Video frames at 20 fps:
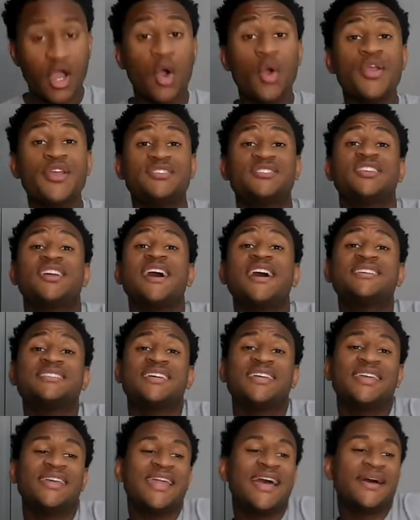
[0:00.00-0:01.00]
Oh yes, you guys.
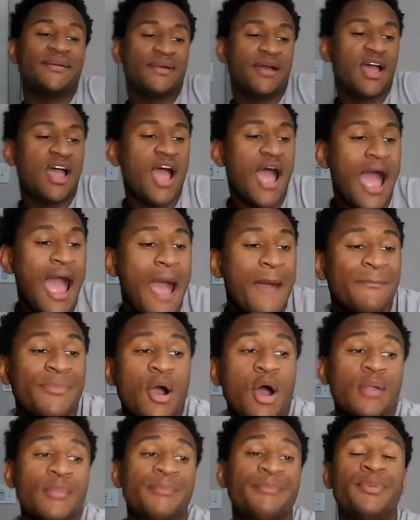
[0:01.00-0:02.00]
And I
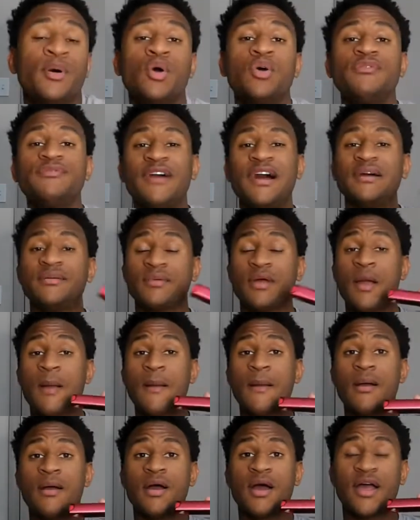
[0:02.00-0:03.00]
bought both
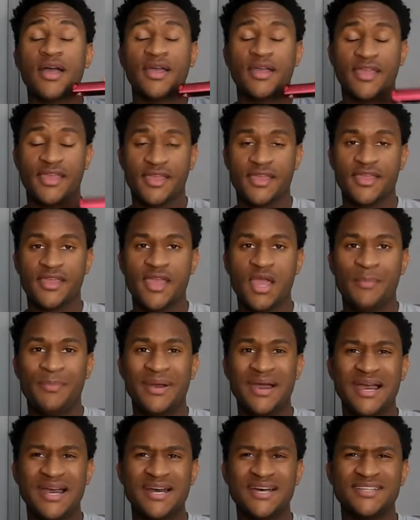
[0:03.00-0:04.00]

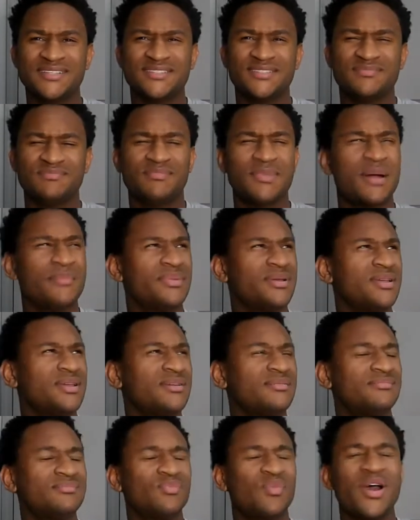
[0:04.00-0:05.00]
AirPods. My
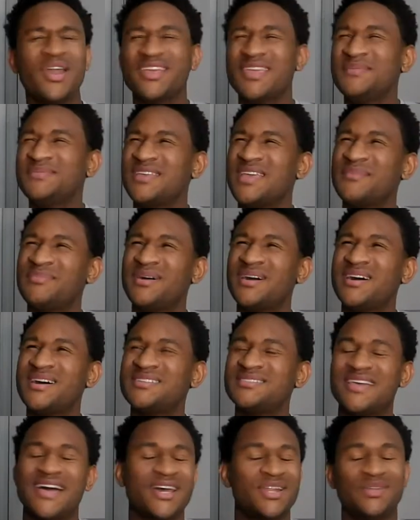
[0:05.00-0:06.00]
bad. Why I keep saying
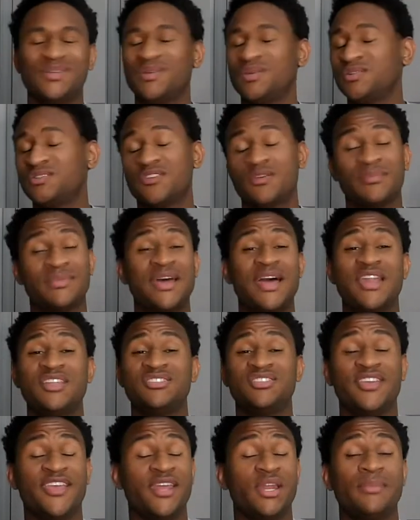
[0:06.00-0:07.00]
pods? I don't know the
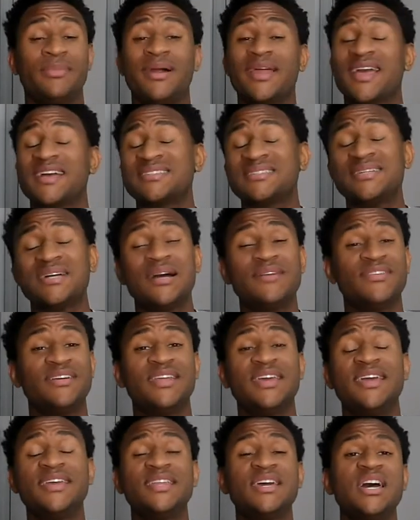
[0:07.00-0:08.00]
terminology. Ain't nobody got time for
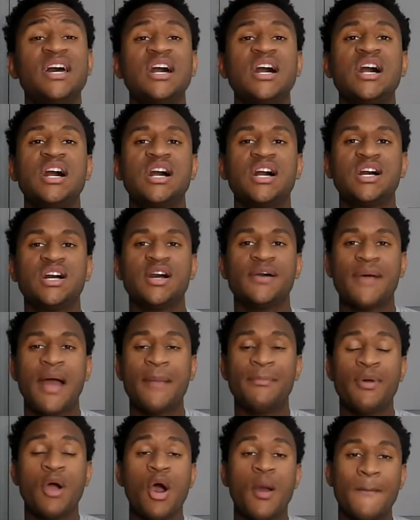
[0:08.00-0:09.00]
that.
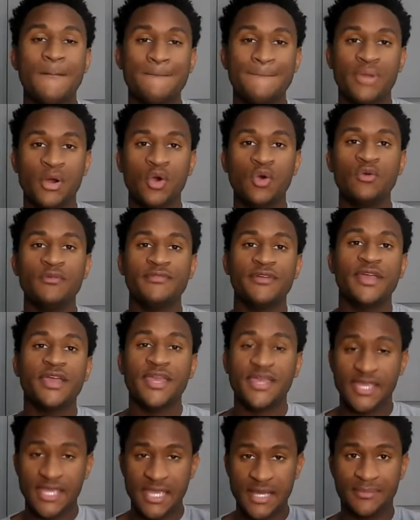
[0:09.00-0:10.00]
I bought both
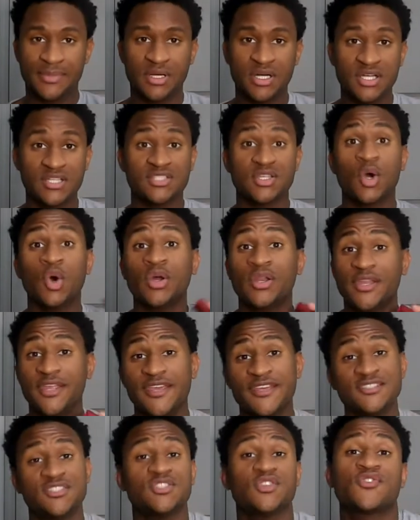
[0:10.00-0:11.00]
earbuds on
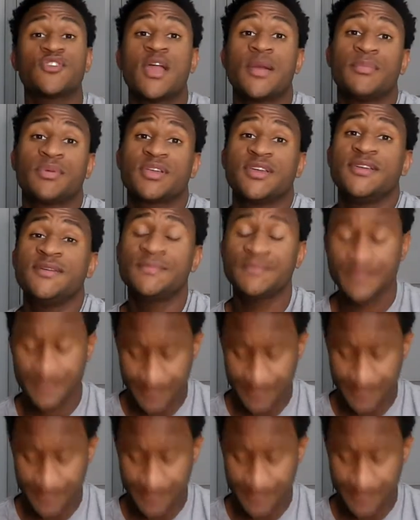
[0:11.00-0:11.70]
Instagram, okay?